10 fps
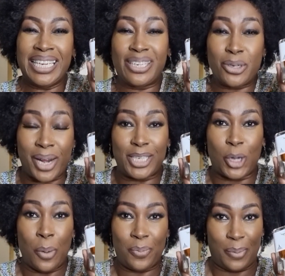Great
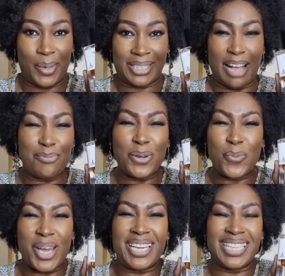compliment. I've been
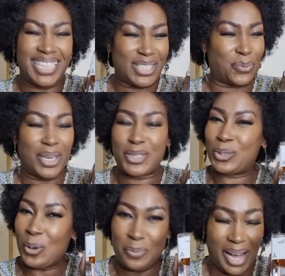wearing this one
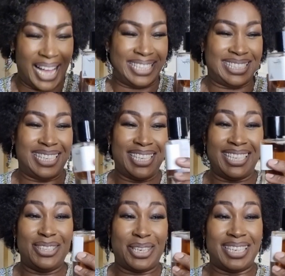so much.
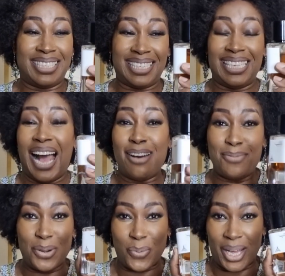You can see I've
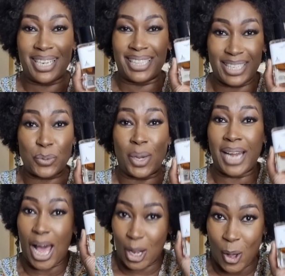been wearing this one
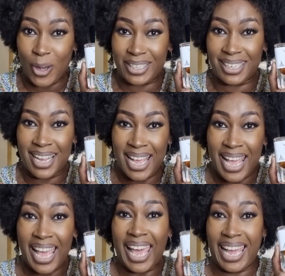a lot,
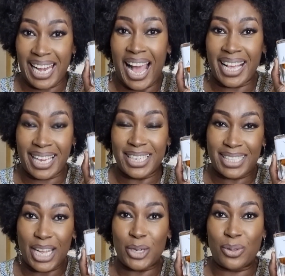and I can
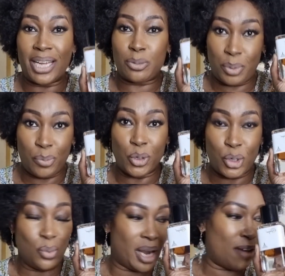tell you that people
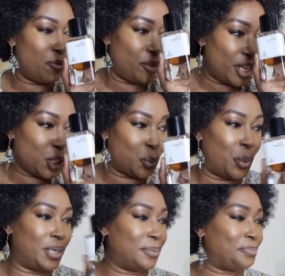do love this
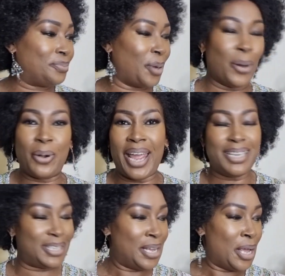one. All
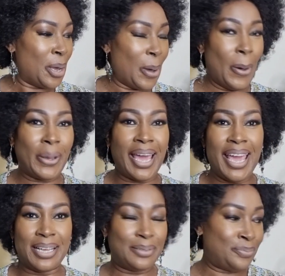right.
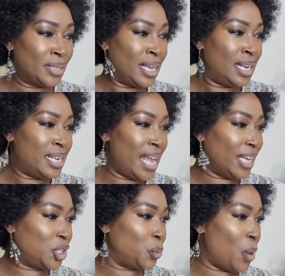Okay.
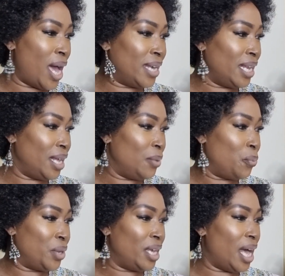Next one
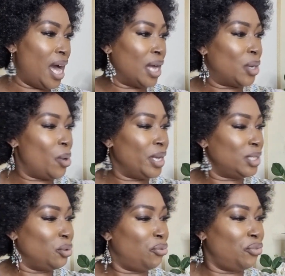we are going
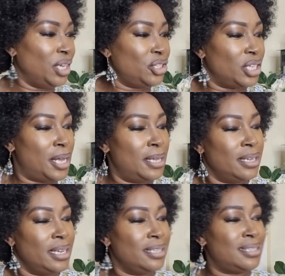to feature
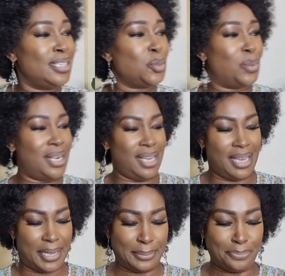is this one
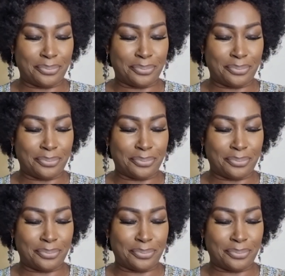here.